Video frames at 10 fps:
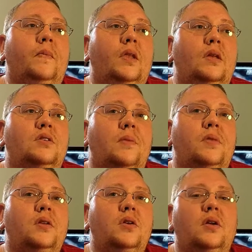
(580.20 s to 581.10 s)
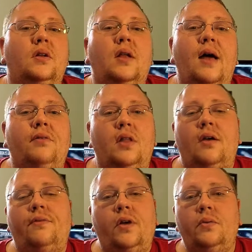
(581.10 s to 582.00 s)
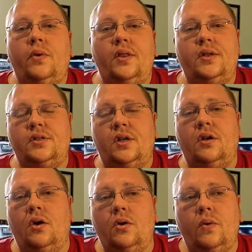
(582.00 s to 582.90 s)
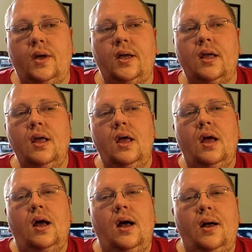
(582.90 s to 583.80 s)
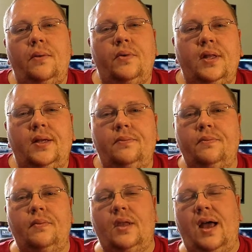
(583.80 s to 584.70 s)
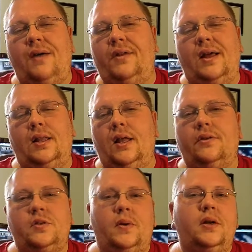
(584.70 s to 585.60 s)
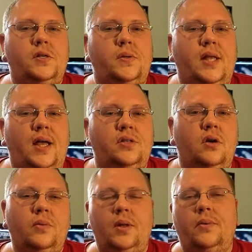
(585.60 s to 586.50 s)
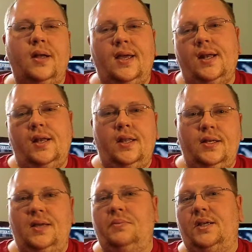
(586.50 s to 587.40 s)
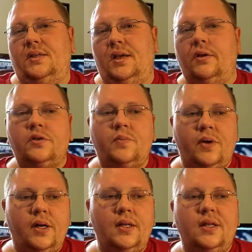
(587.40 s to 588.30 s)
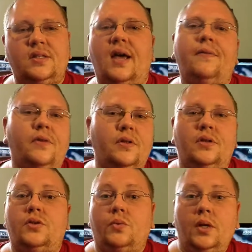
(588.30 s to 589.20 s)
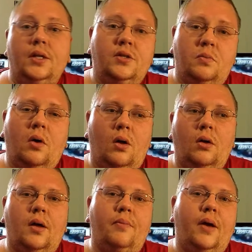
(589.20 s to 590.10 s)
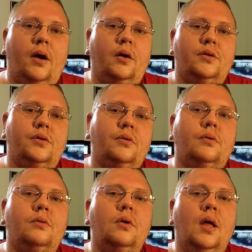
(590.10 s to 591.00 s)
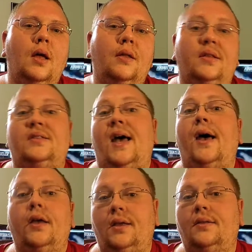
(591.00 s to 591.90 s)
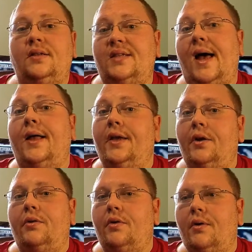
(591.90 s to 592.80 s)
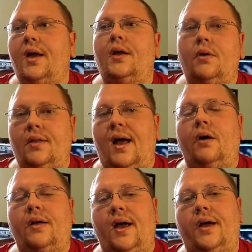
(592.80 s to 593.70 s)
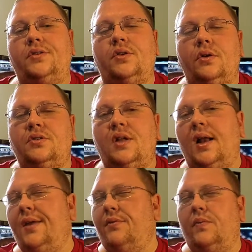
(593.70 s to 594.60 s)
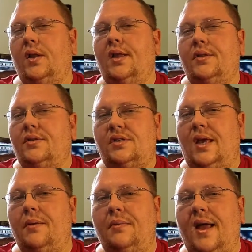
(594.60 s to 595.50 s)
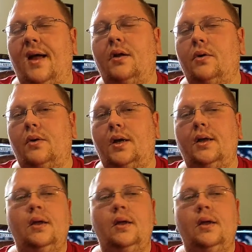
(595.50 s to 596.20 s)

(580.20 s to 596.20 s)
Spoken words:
Something you can have a lot of fun with, and it's going to go quick. Really, I haven't had a lot of experience with that, so I don't really want to get into the deep details, but the Typhon is really small compared to the Talion or the Kraton or the Outcast, so it's not even really in the same category.